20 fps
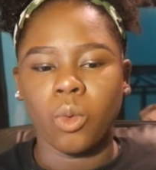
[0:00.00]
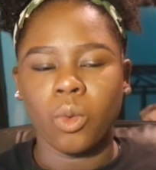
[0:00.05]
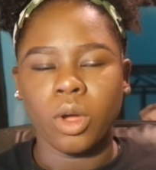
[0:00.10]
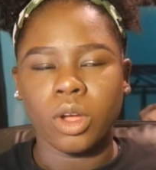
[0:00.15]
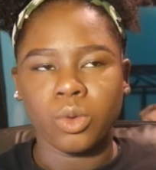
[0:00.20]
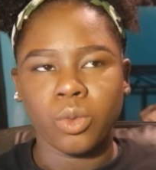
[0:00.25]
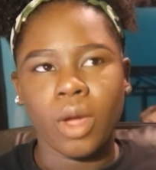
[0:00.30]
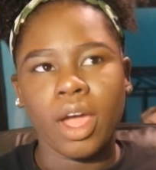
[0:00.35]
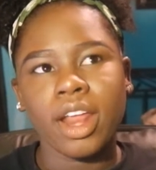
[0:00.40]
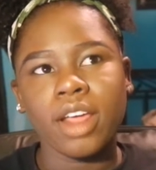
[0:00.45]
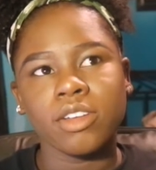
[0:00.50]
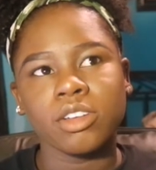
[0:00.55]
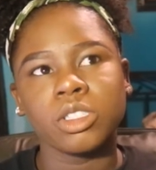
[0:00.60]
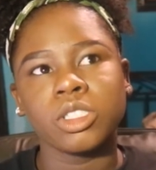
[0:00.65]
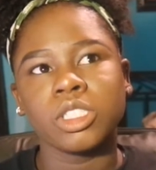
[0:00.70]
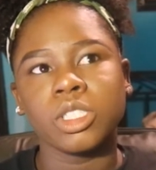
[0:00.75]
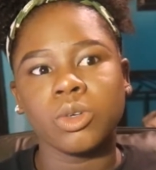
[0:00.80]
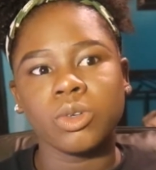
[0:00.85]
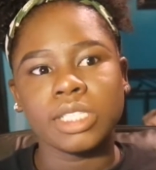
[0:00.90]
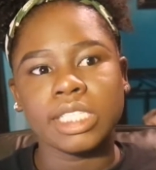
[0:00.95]
Right as
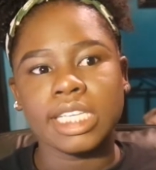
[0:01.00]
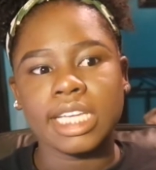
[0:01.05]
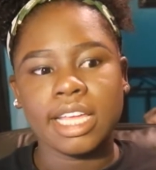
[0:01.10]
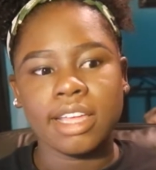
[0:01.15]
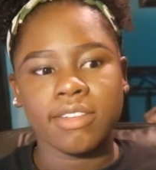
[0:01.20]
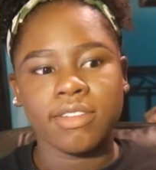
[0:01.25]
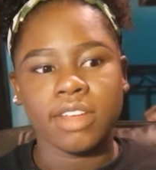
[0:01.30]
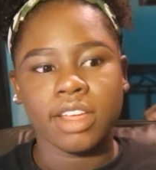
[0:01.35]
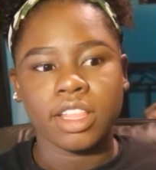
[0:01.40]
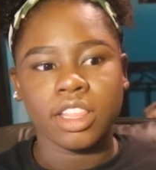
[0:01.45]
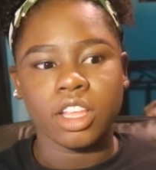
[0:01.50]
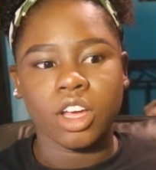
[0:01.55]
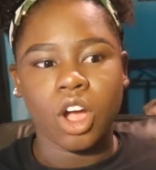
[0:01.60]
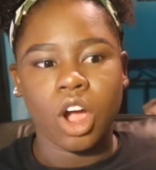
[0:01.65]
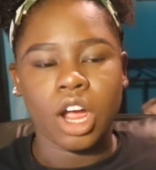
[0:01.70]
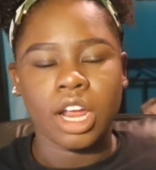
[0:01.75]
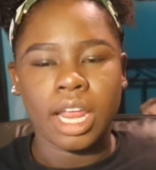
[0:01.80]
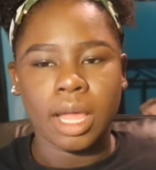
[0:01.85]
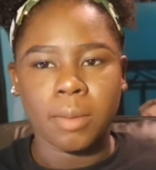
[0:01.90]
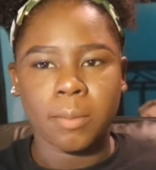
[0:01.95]
she was leaving, the
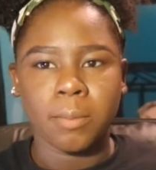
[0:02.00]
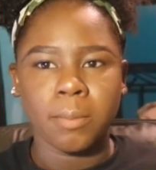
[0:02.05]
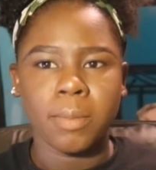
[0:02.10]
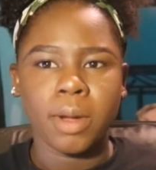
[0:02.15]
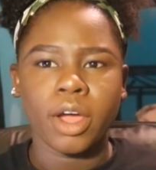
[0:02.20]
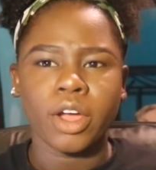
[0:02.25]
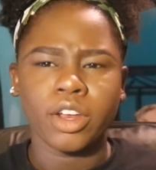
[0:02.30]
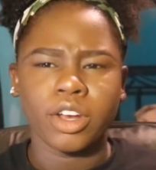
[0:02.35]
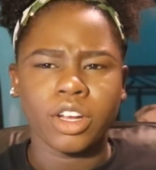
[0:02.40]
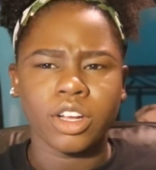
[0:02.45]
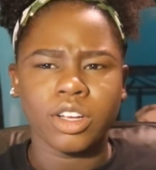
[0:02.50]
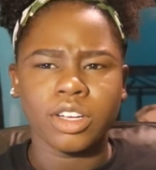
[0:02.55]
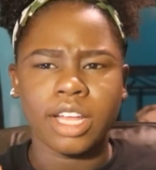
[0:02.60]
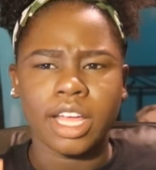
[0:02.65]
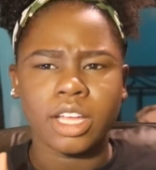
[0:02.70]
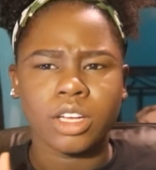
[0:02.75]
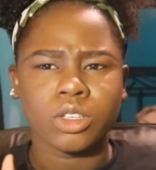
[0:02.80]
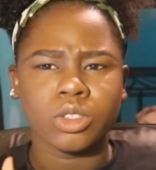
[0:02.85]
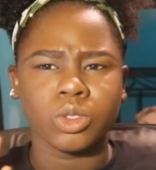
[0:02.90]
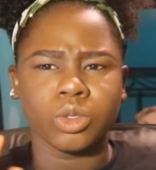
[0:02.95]
car like puttered,
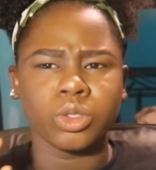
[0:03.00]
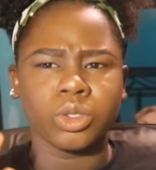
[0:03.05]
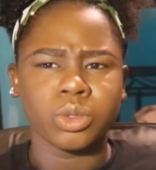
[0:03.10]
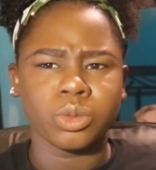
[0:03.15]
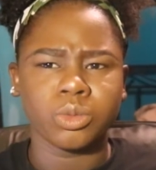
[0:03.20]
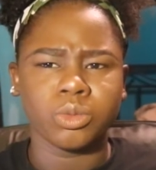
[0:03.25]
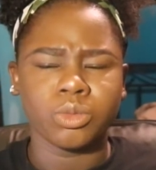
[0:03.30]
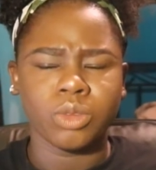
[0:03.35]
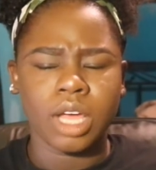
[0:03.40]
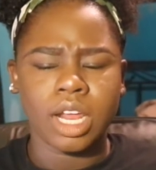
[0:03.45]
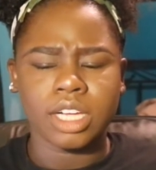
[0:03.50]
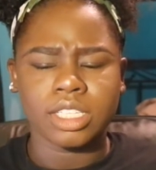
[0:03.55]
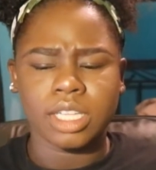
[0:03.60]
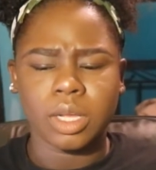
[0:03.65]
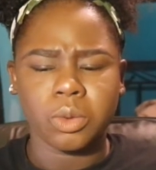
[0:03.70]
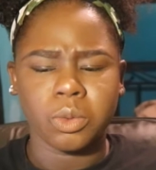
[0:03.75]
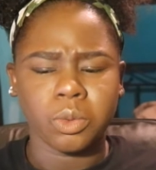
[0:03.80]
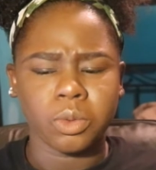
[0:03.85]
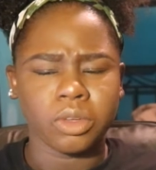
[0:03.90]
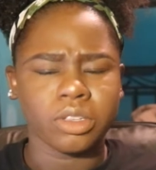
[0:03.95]
like doo doo. And I was
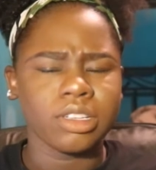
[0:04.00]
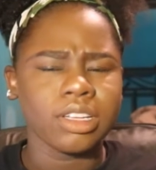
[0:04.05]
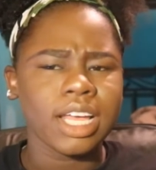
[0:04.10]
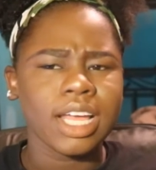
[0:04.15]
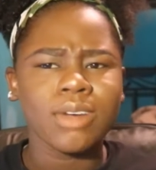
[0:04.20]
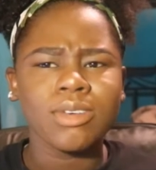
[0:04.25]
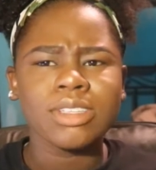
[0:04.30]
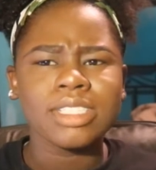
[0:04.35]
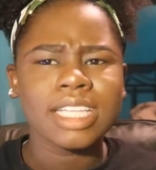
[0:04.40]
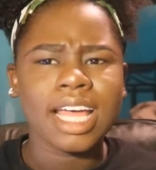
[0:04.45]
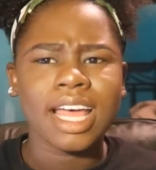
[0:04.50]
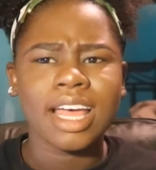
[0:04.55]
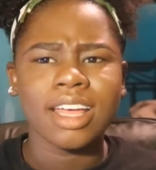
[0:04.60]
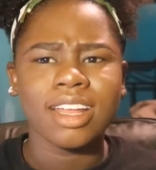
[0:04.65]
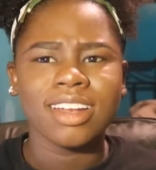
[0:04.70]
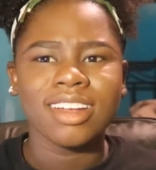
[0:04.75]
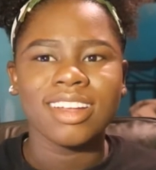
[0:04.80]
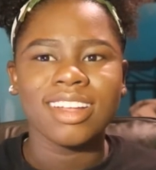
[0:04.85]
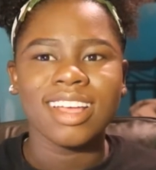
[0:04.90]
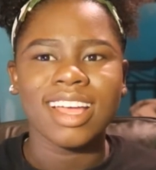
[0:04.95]
like, what the heck was that?
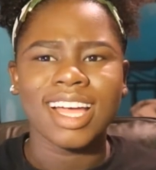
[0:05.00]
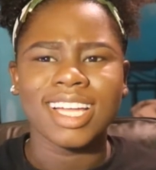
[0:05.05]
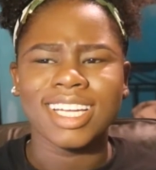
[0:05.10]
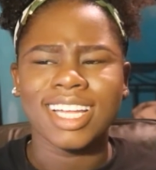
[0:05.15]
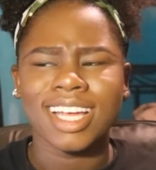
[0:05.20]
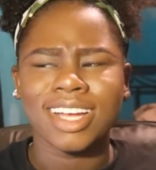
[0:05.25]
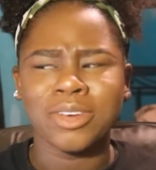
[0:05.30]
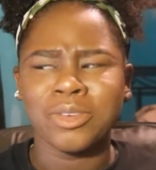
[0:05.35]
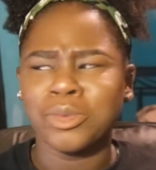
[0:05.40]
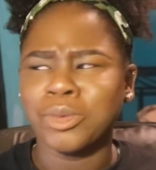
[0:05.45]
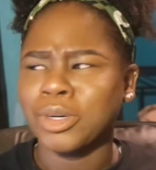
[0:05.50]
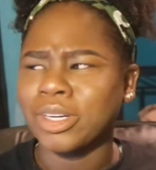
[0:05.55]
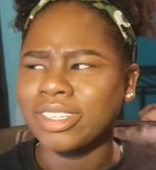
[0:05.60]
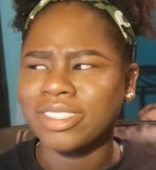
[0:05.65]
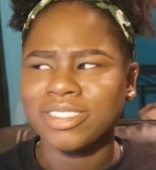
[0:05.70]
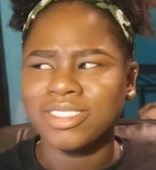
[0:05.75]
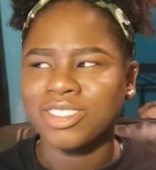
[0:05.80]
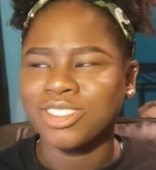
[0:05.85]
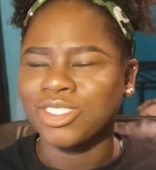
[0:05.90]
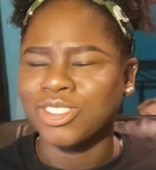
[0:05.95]
And I was like,
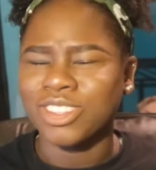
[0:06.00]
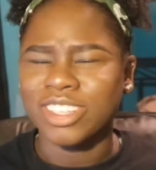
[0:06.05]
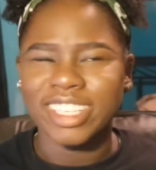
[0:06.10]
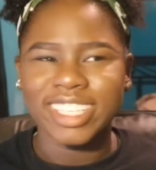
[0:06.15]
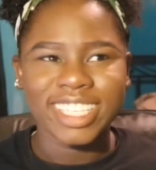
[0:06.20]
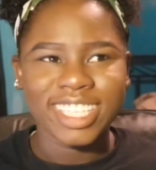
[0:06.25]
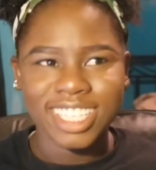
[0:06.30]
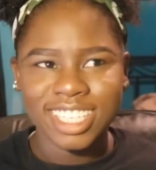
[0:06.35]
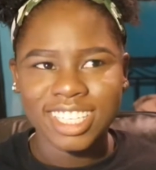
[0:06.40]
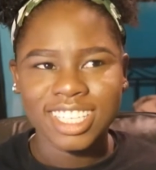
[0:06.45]
what?